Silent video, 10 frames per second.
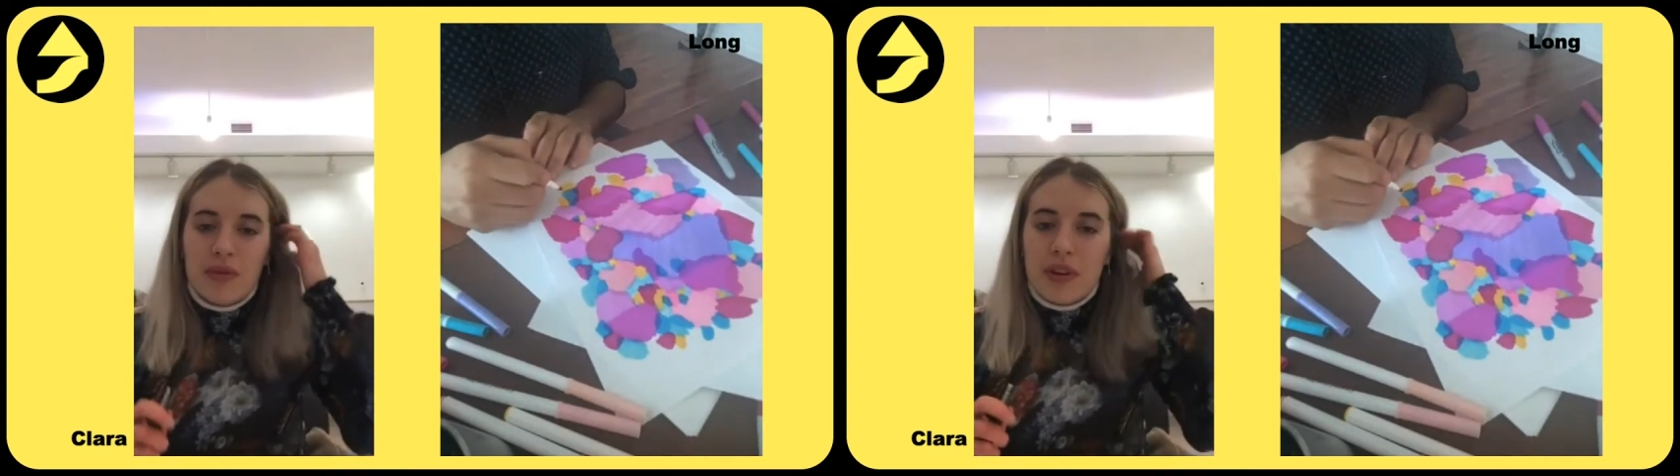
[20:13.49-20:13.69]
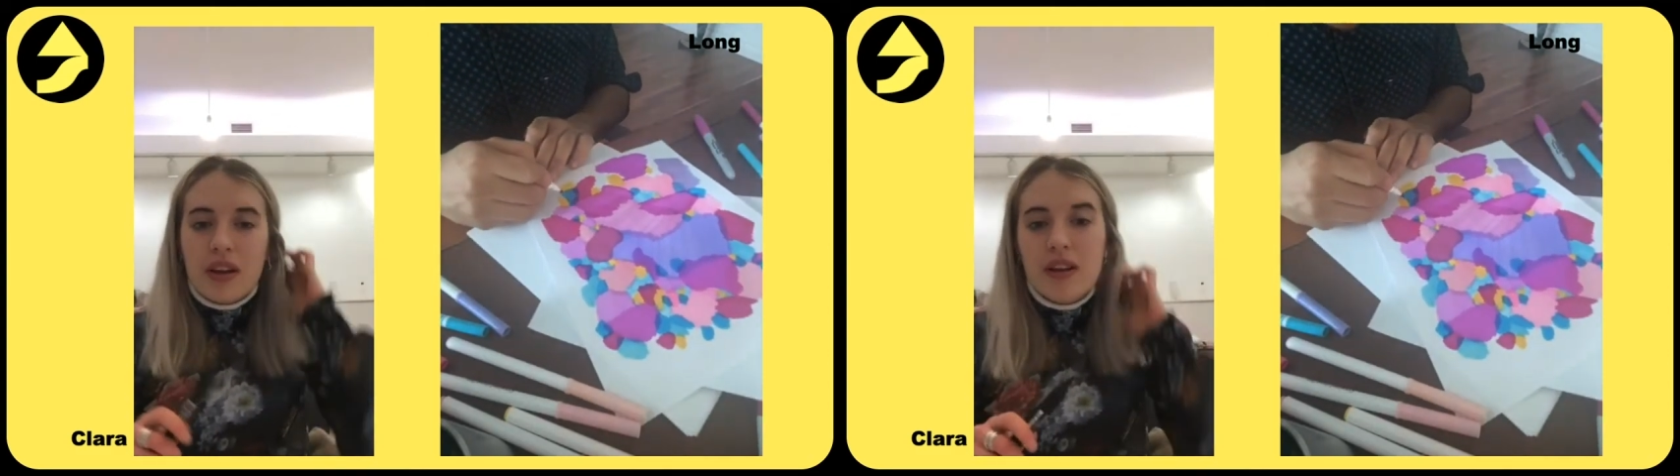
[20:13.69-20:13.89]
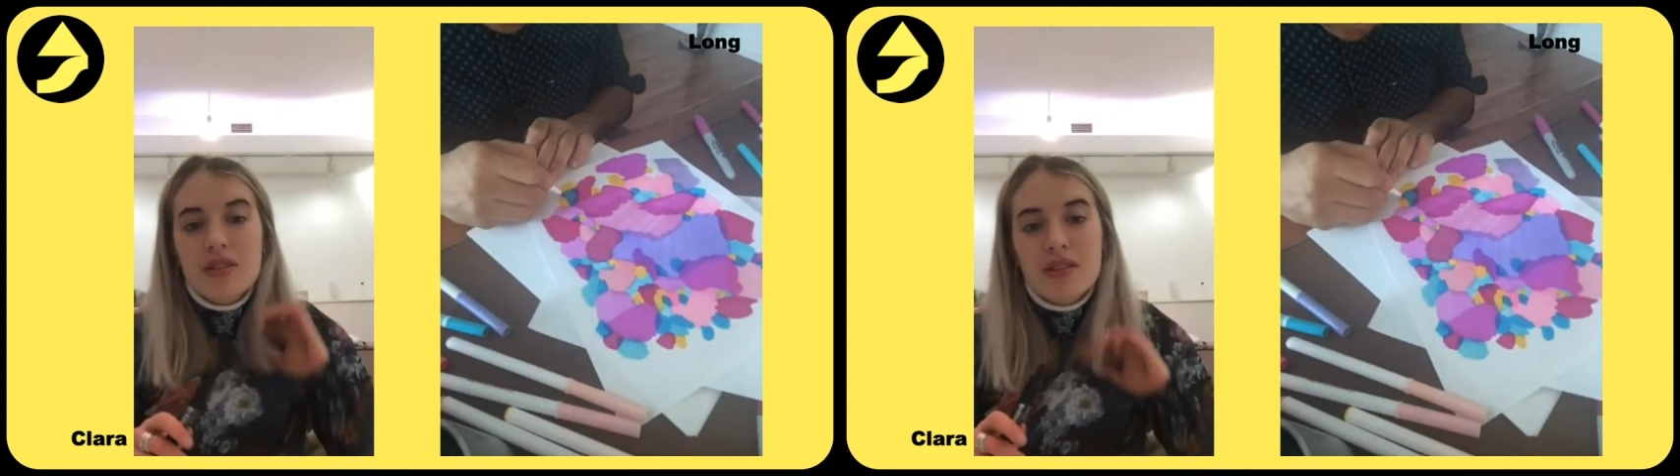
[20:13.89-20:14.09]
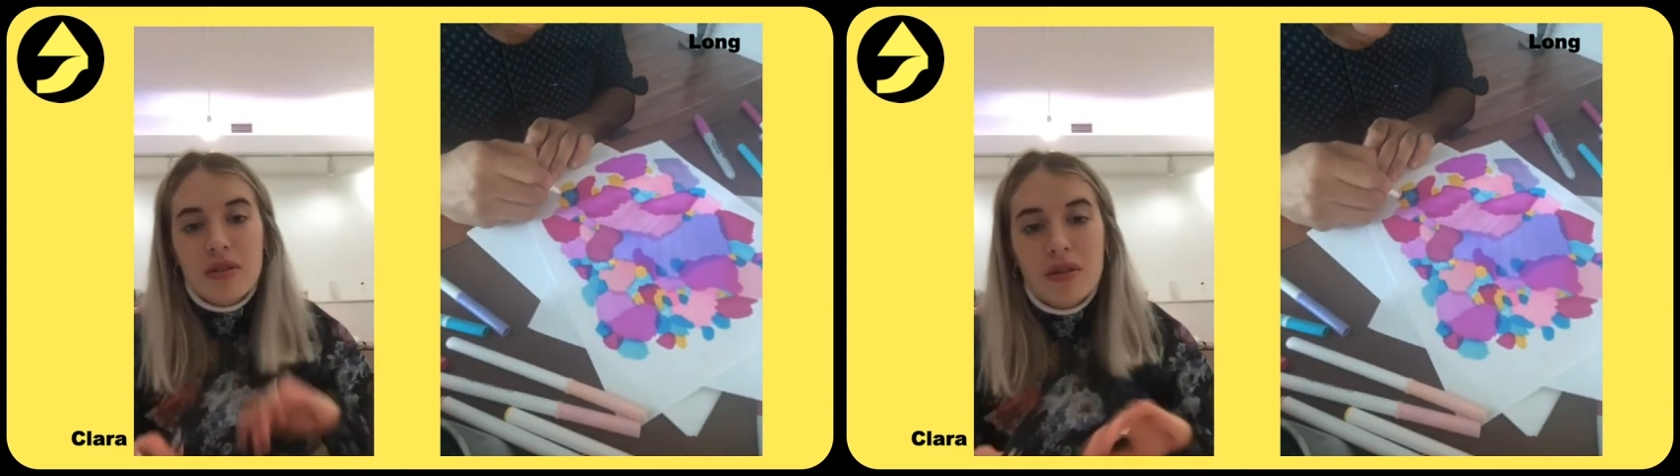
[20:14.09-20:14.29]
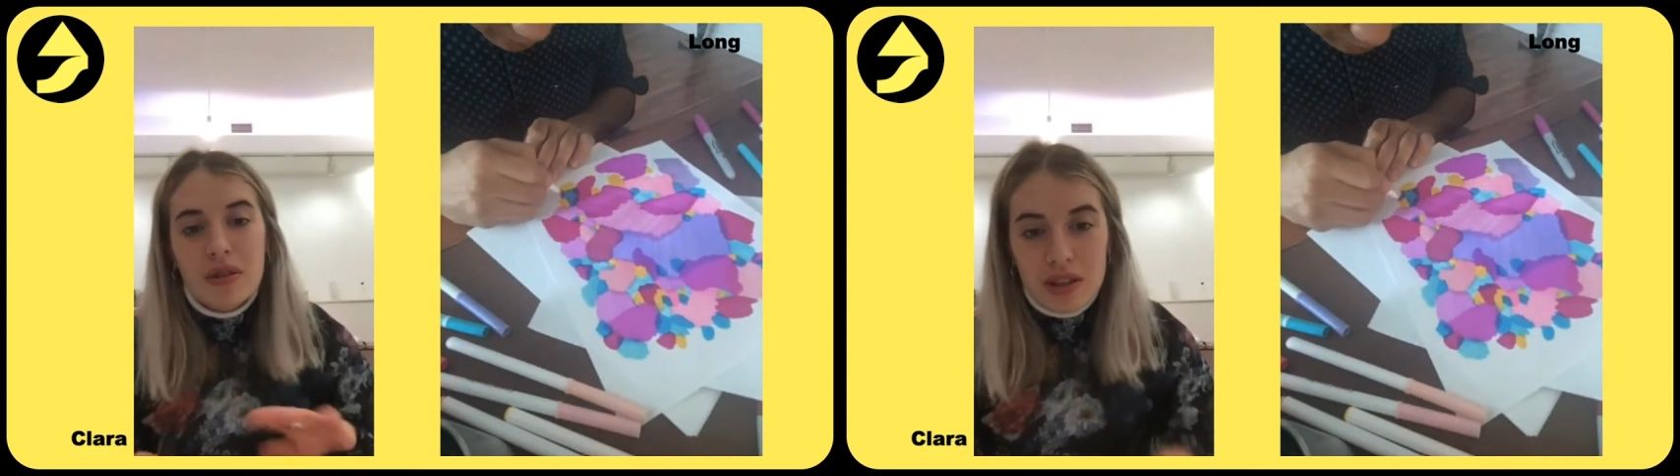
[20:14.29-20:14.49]
would feel
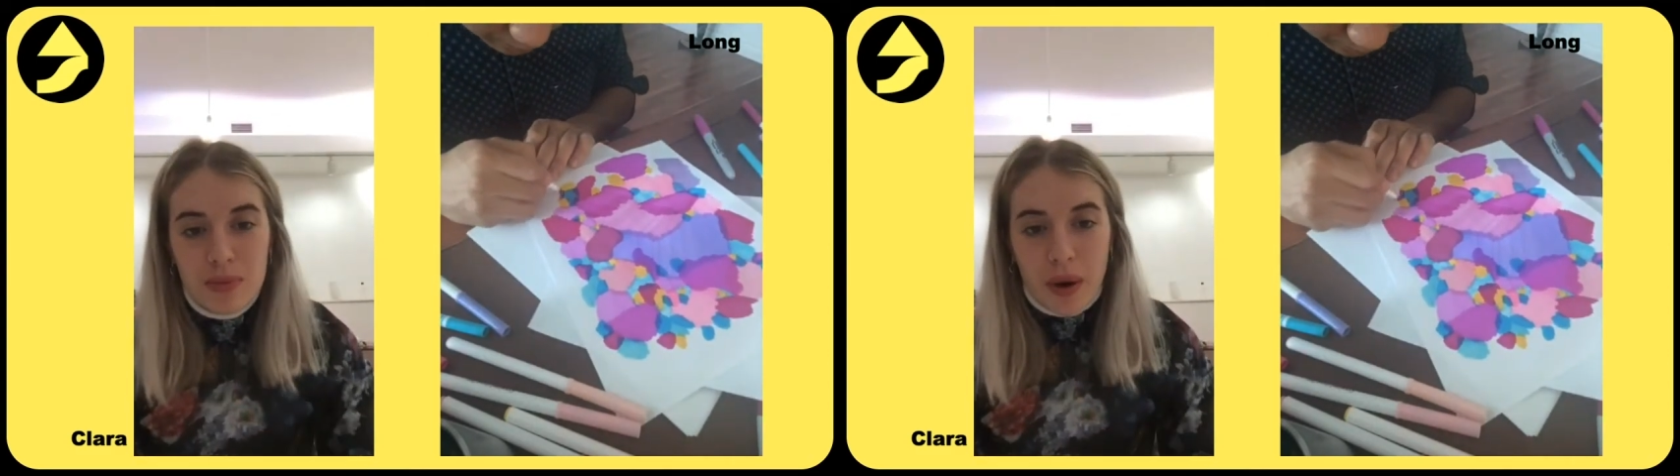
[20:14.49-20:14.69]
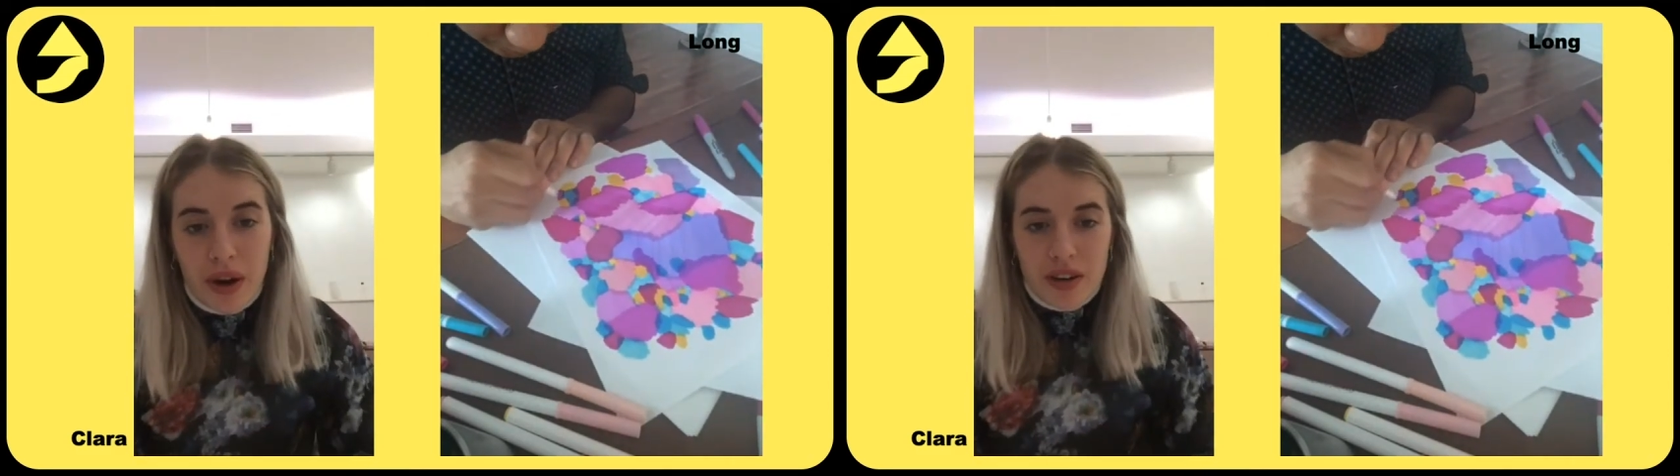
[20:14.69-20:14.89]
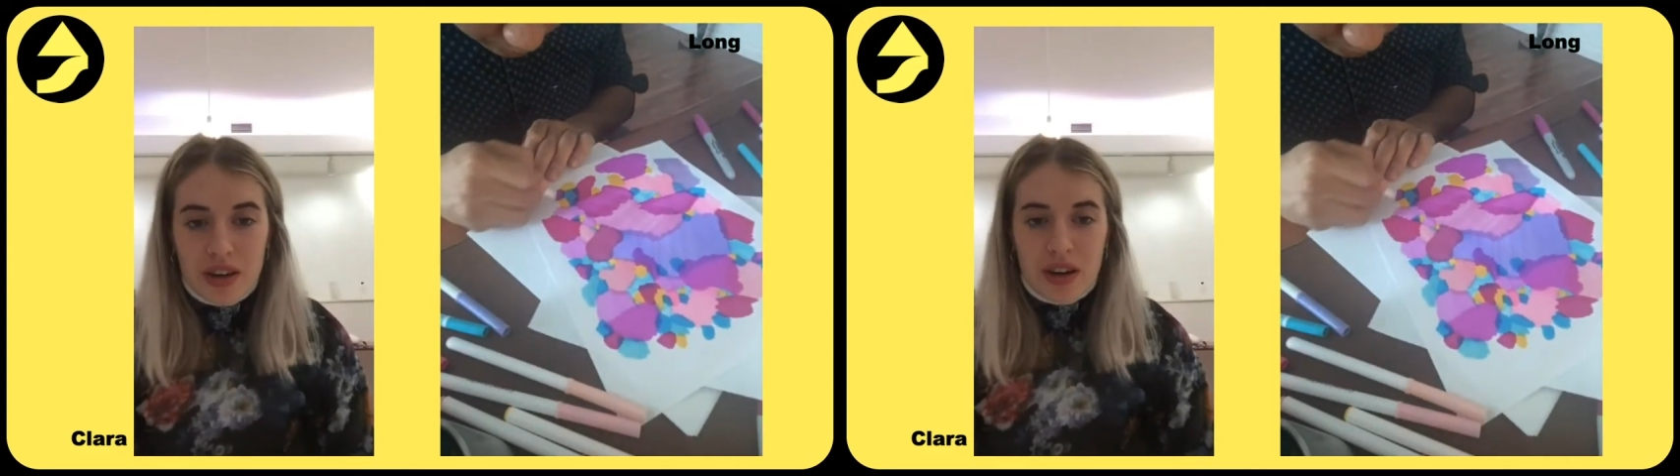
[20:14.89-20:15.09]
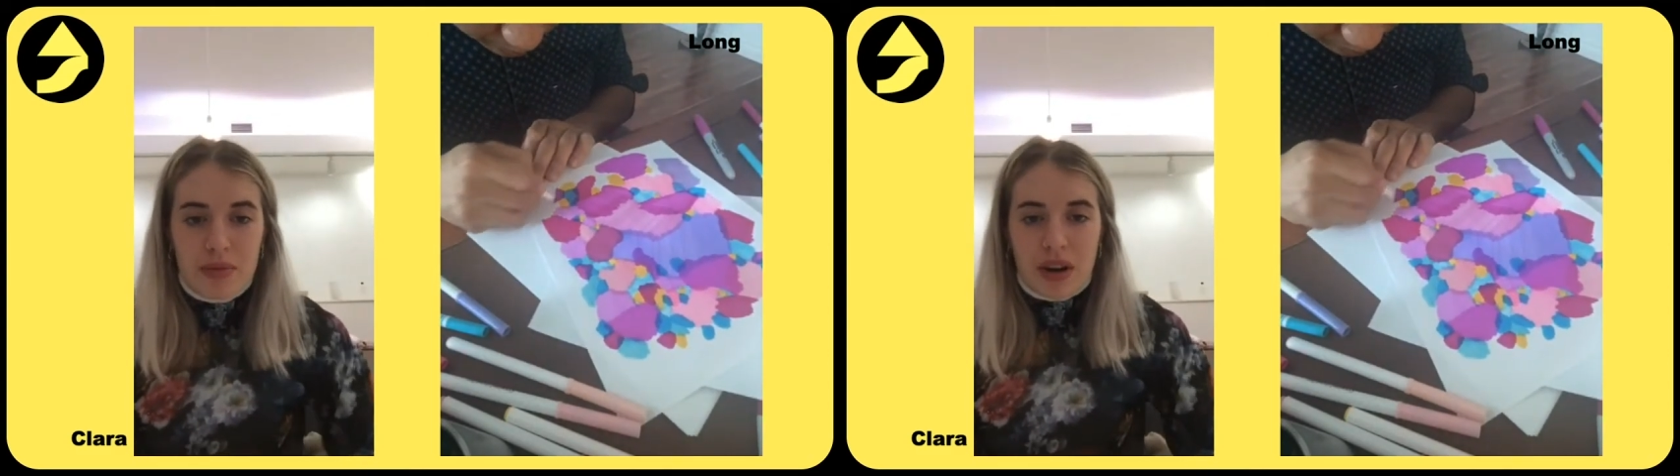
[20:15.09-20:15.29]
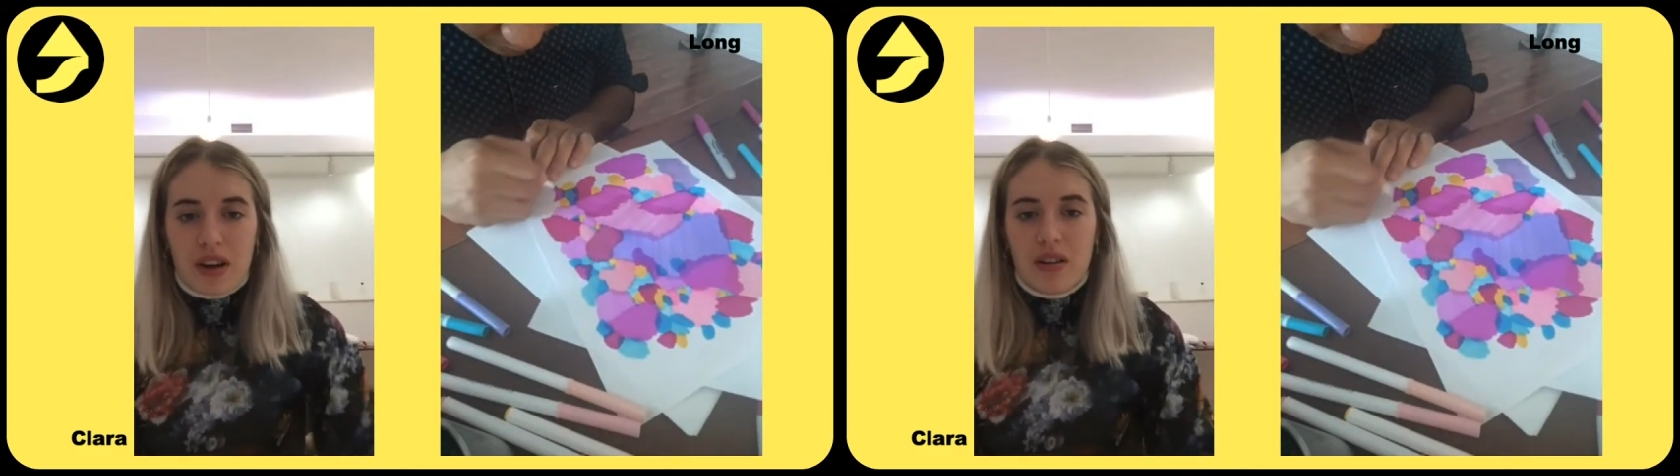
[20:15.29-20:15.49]
so uninspired, and
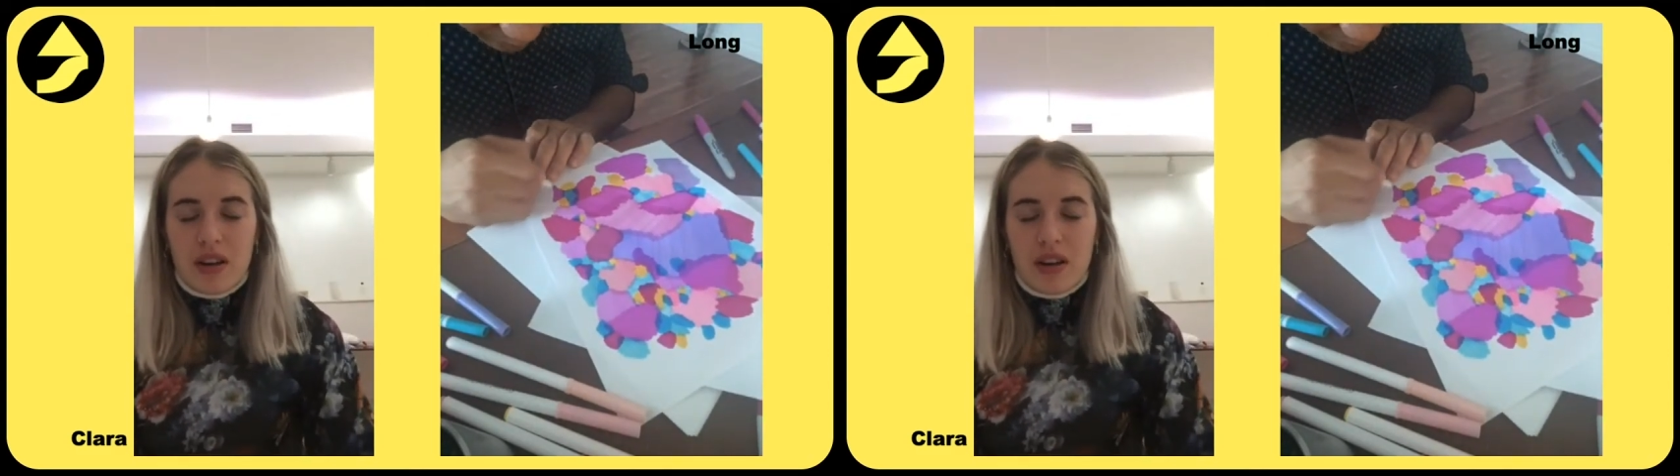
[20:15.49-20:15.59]
I'd be like,